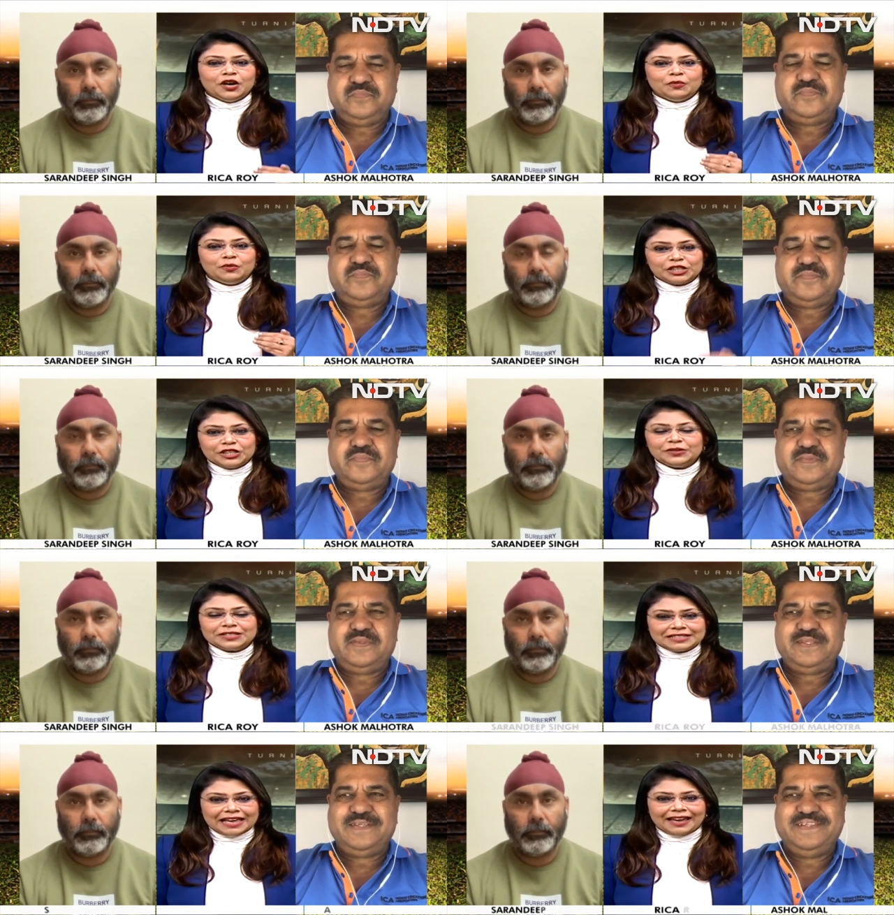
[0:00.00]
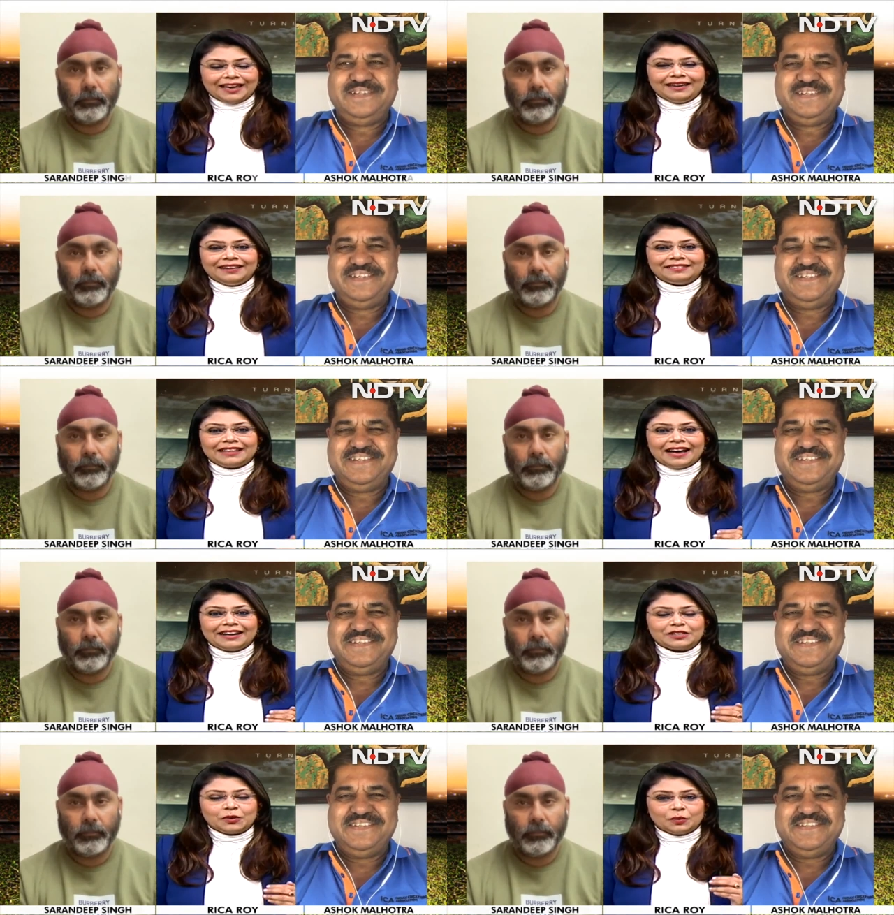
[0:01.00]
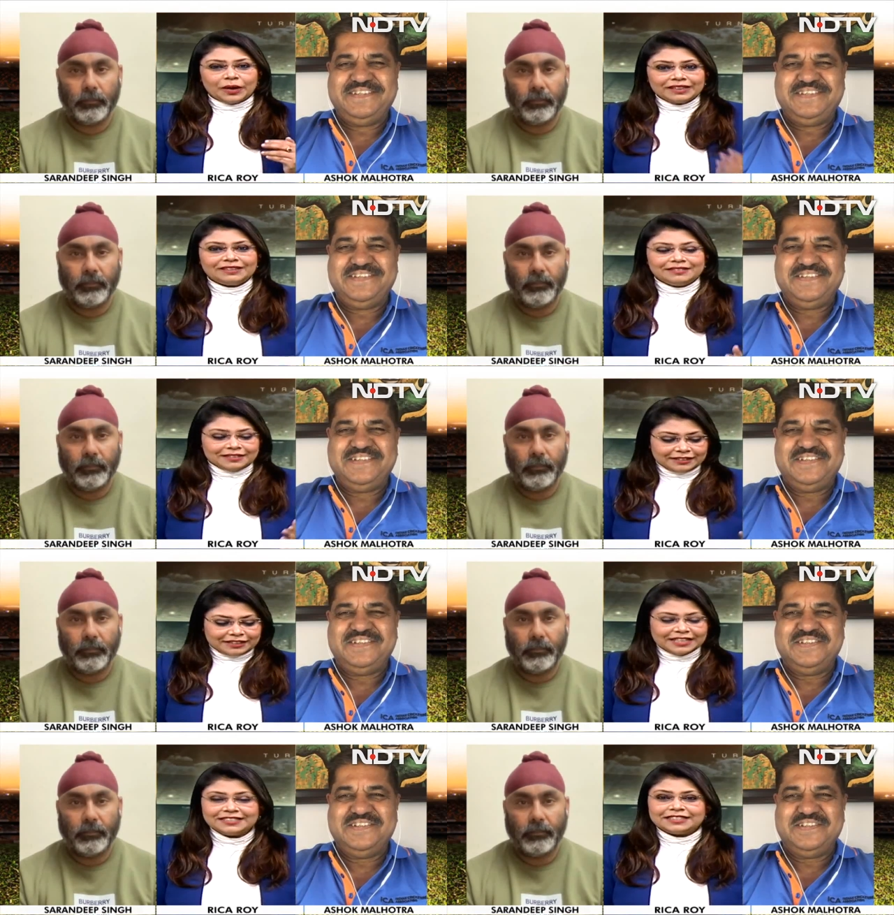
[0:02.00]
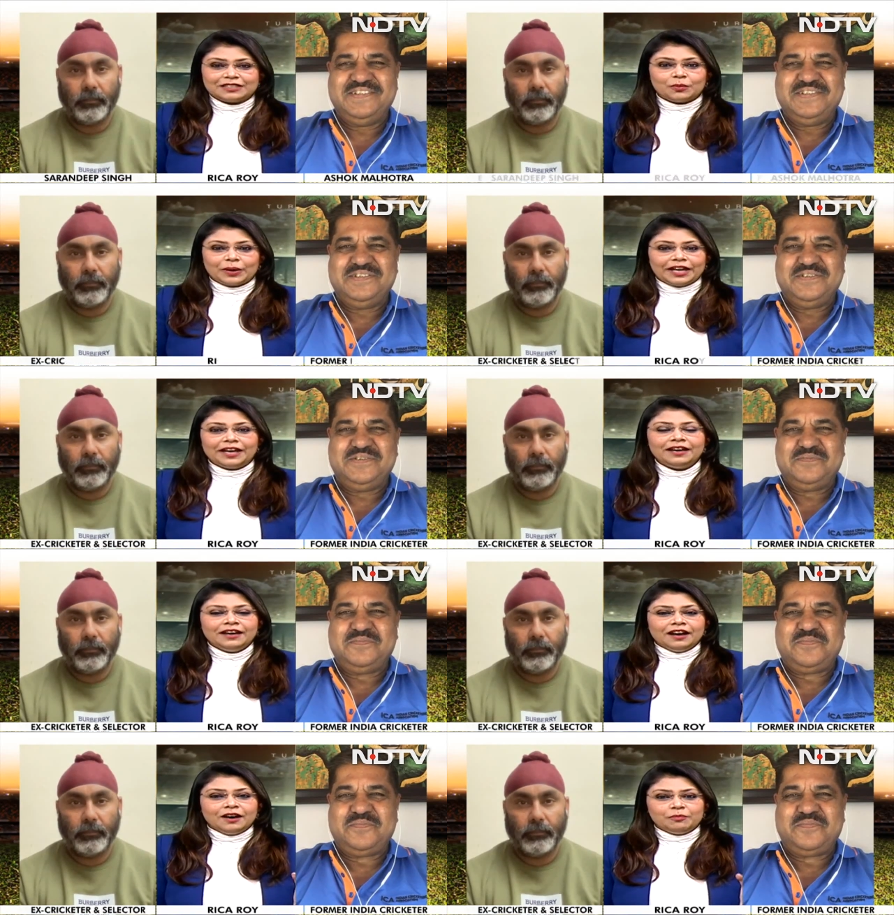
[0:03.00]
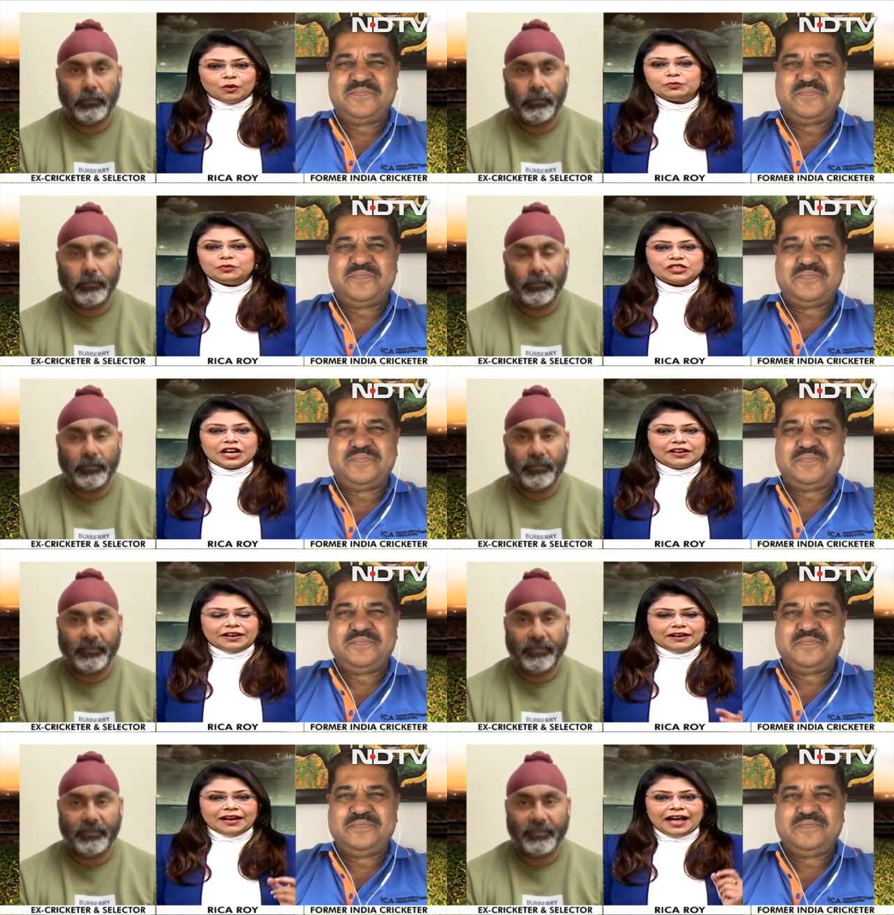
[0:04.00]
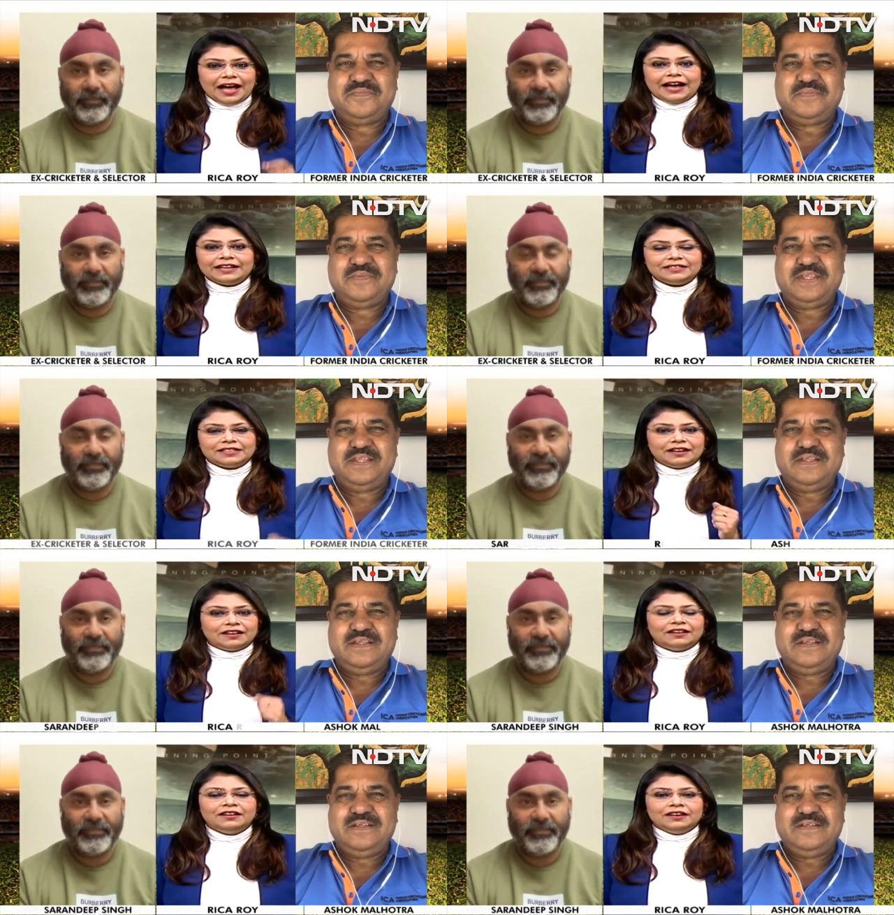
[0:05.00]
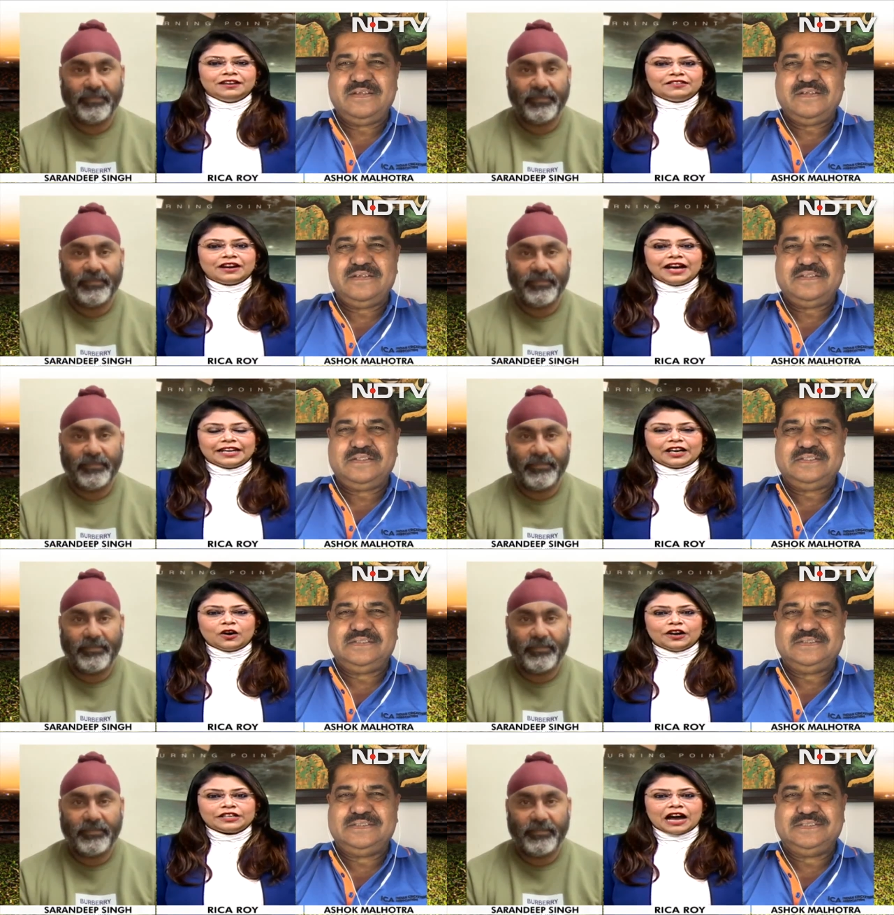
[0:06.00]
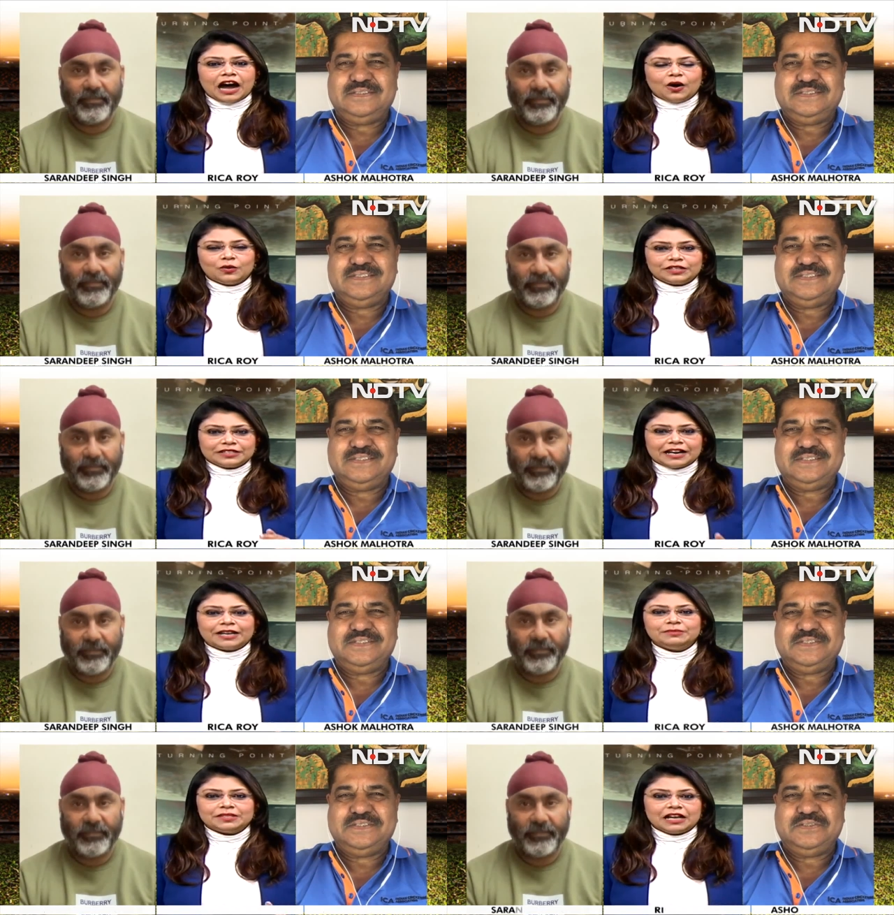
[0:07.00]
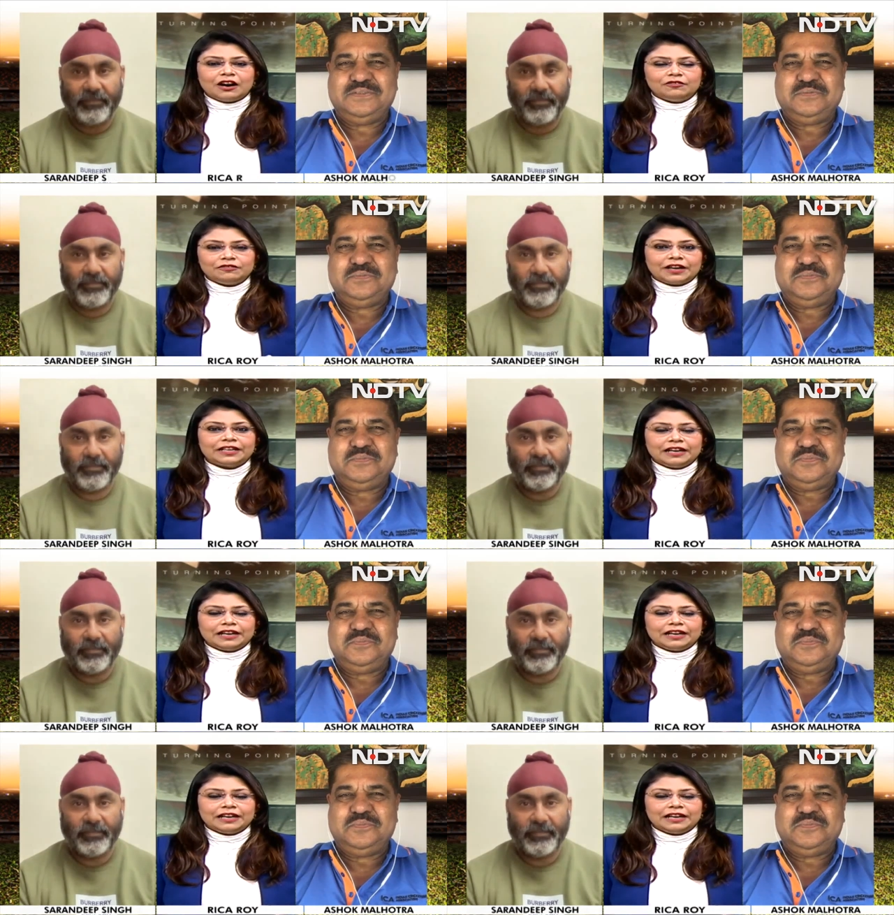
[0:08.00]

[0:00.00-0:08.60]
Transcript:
Speaker 1: Would you say that with this, the way both Pujara and Rahane got out, time's now finally